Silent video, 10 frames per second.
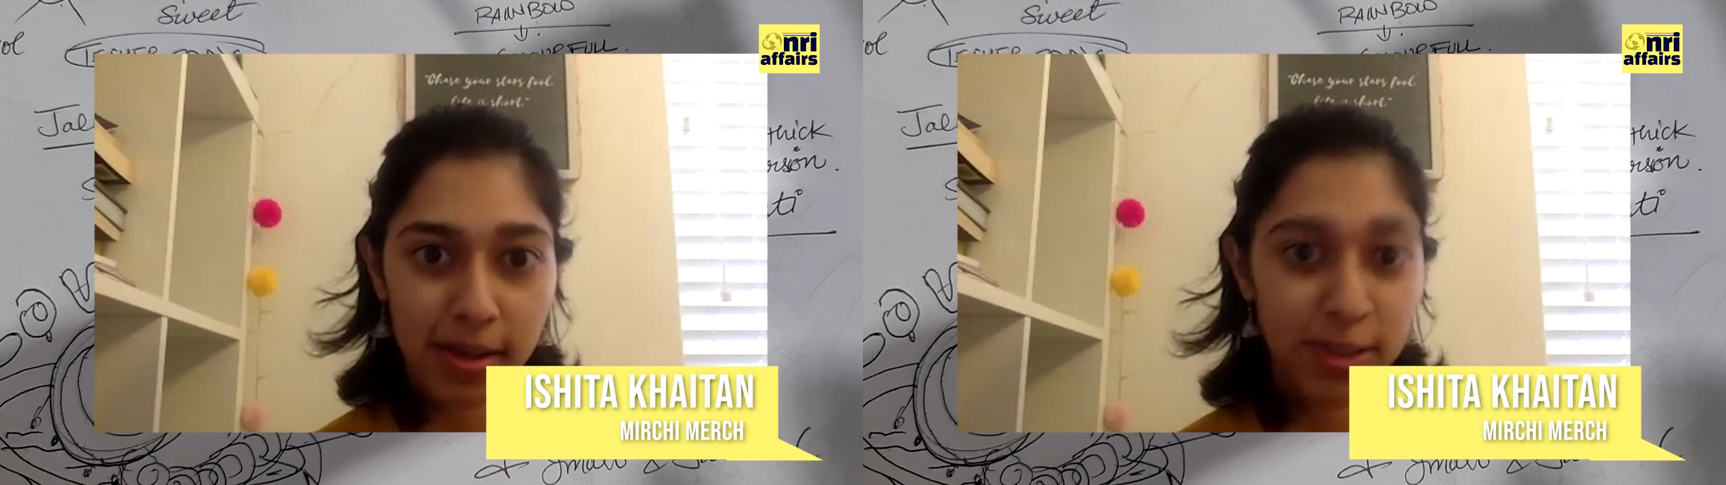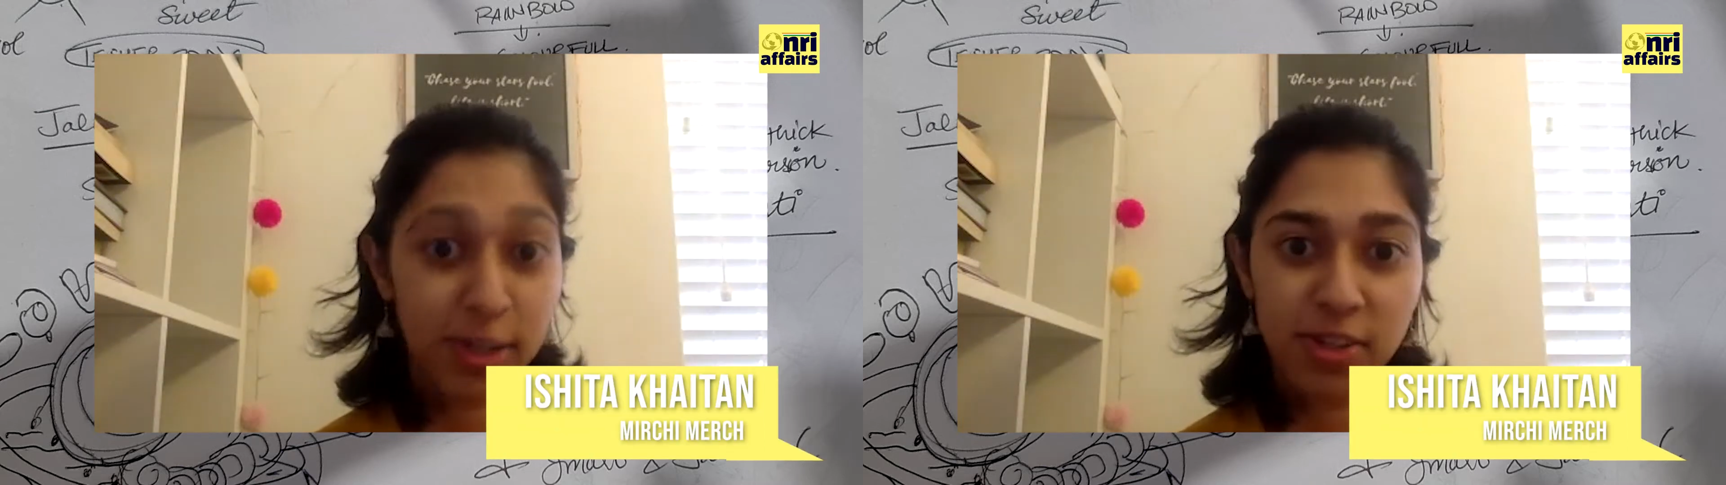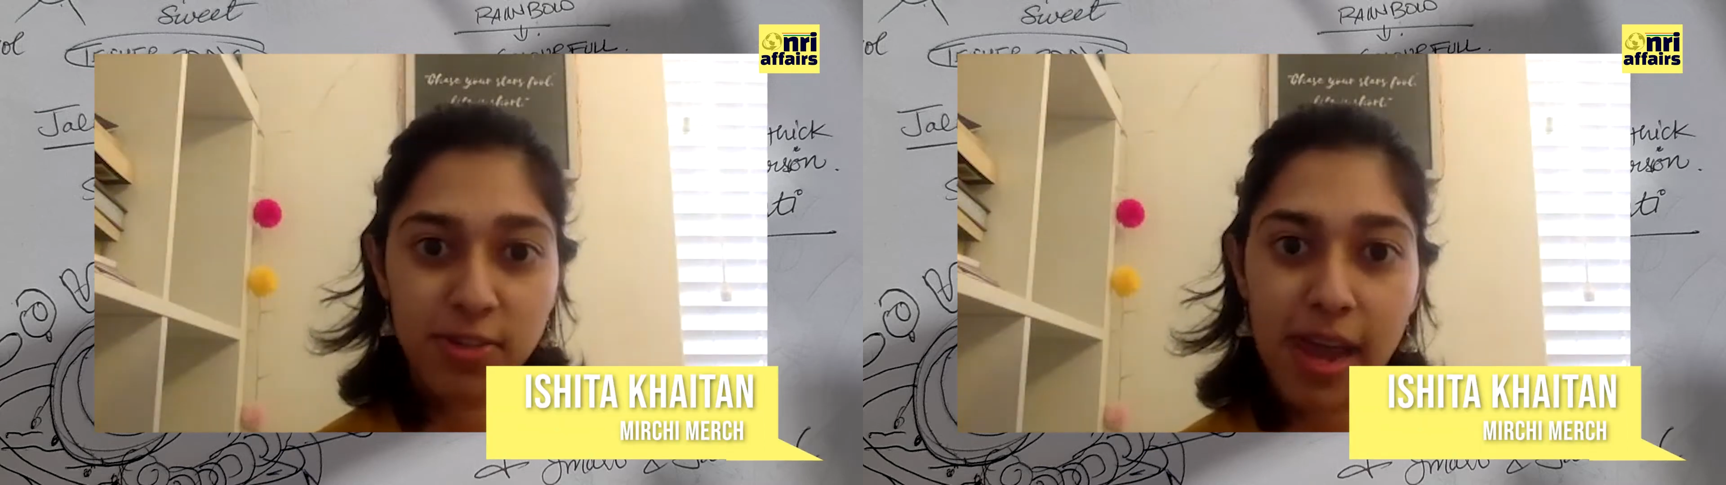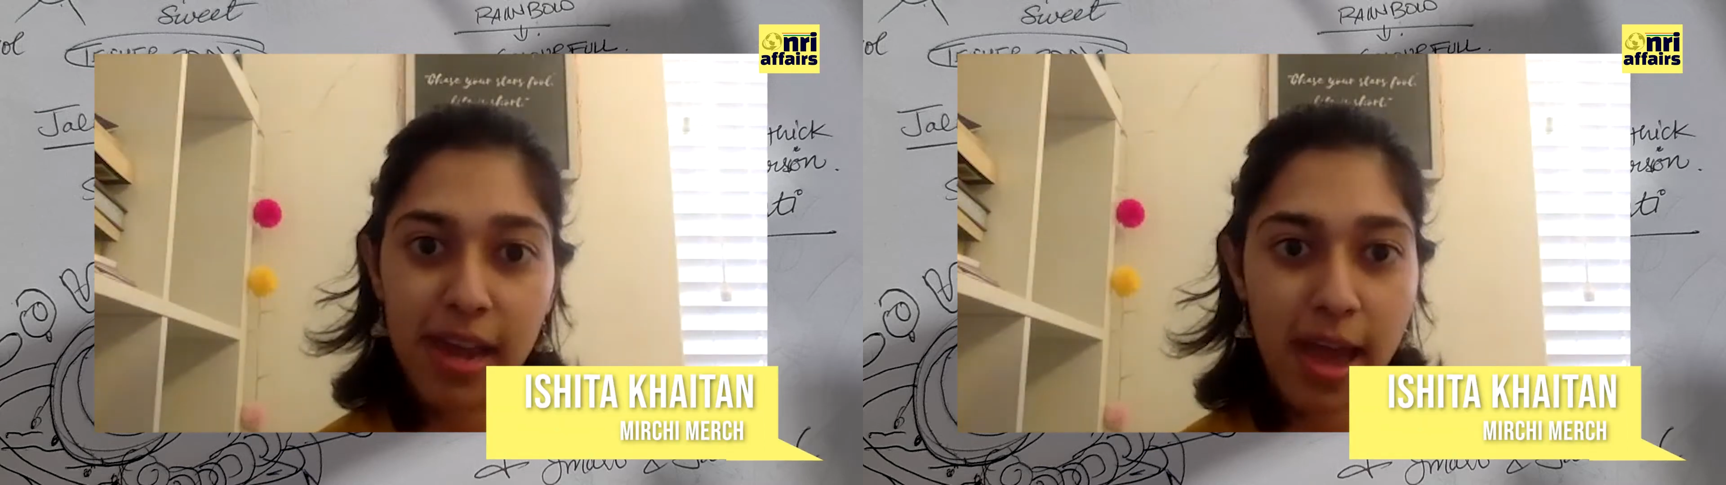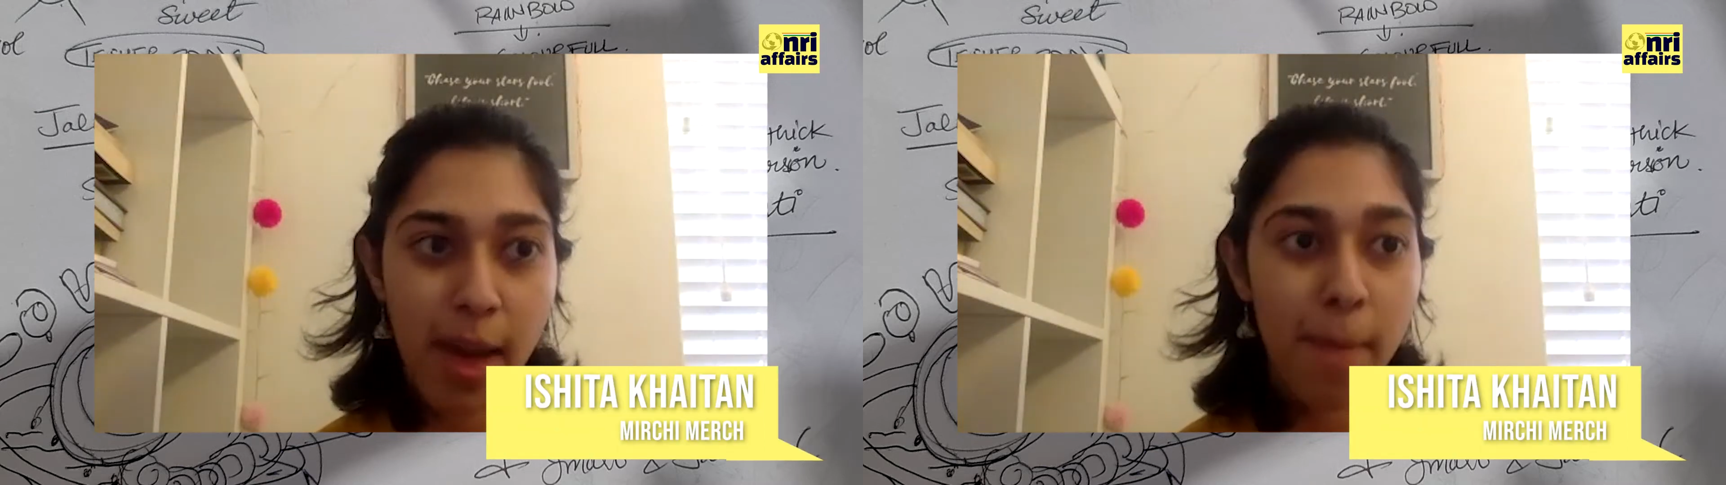to
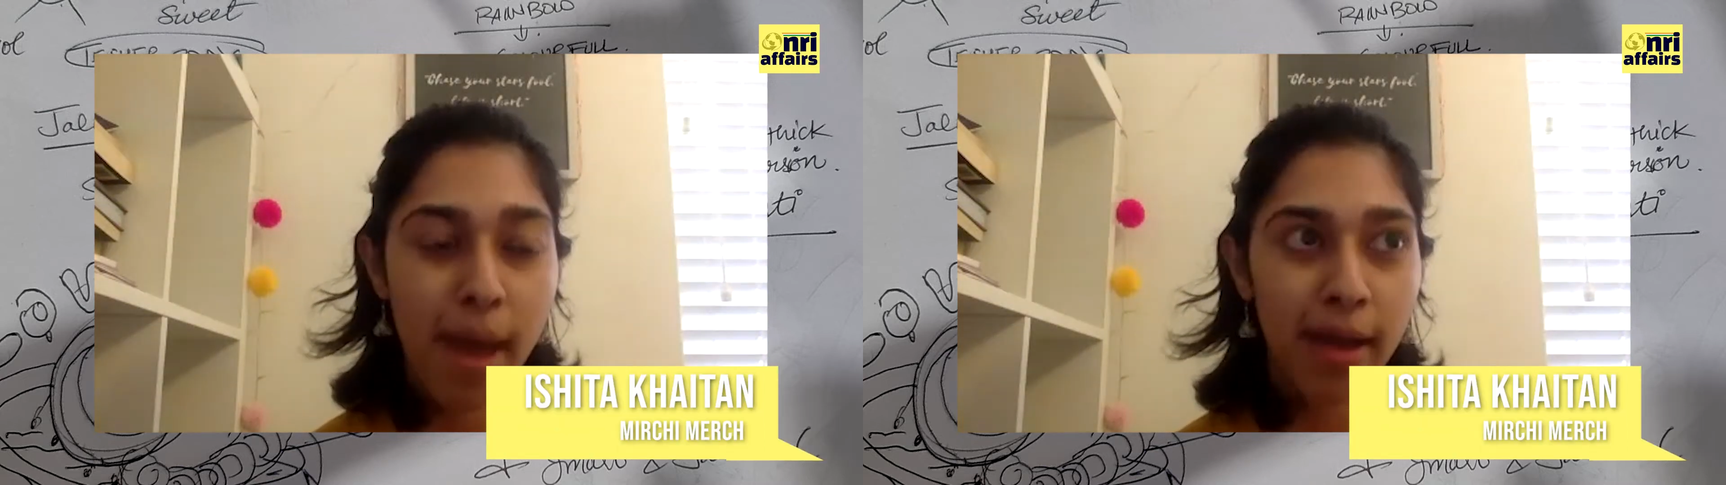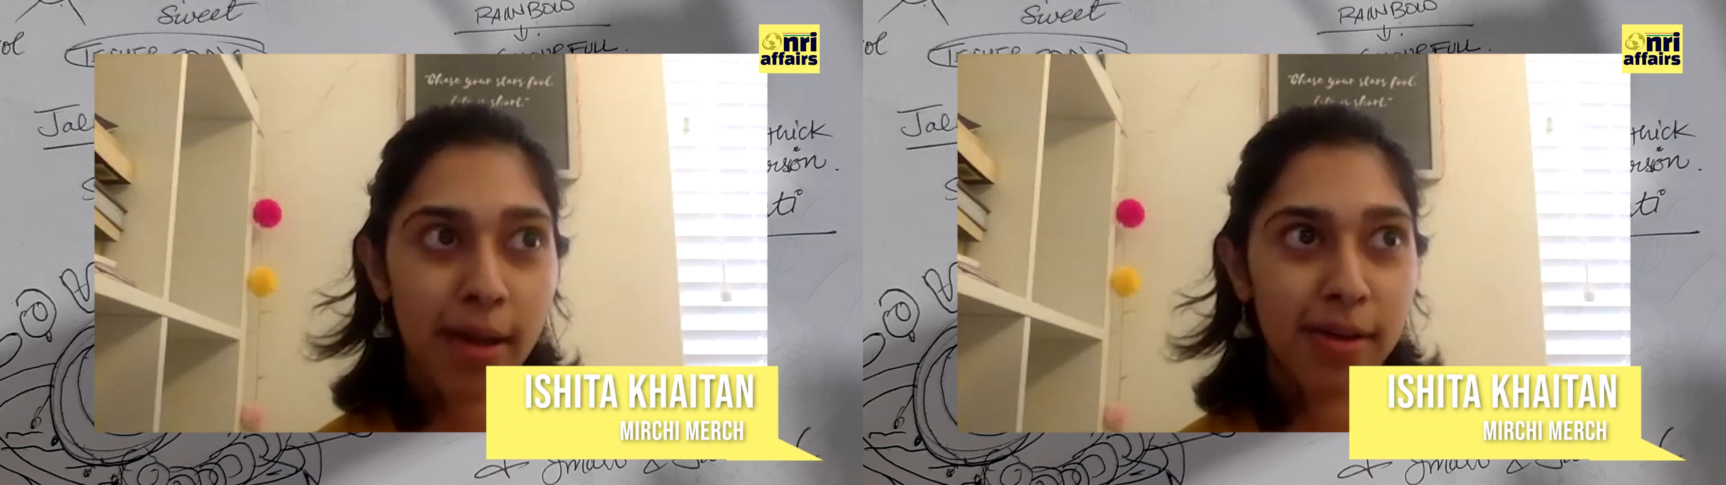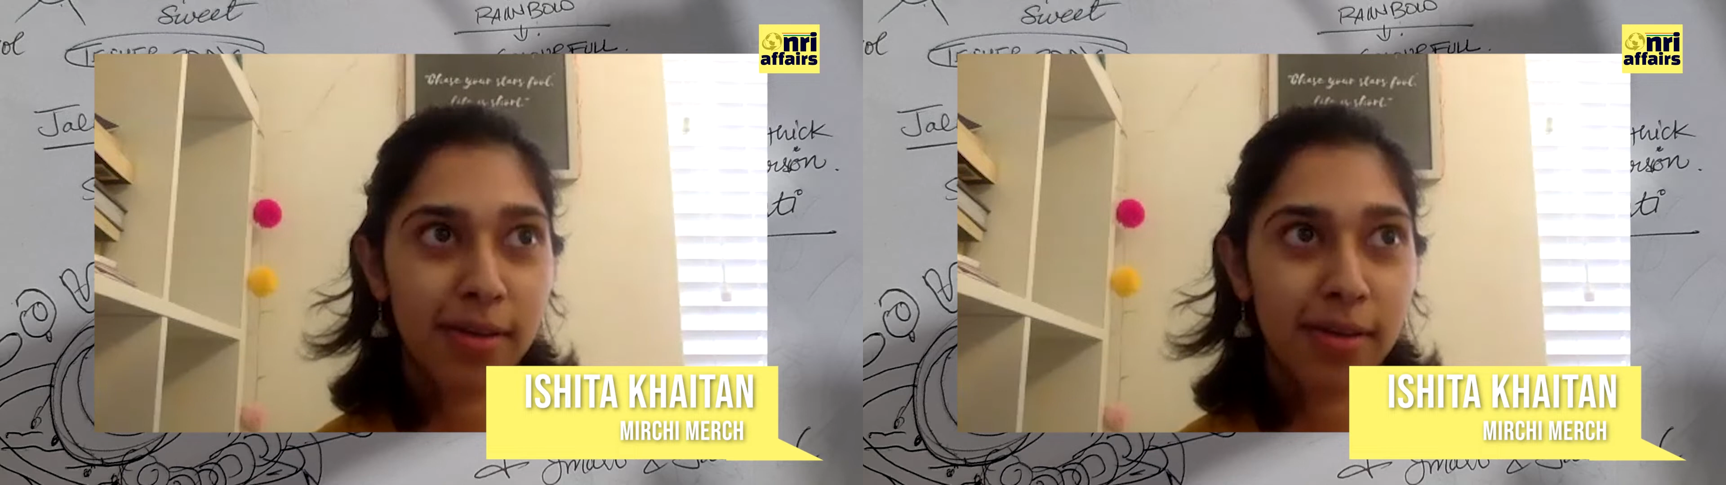Australia back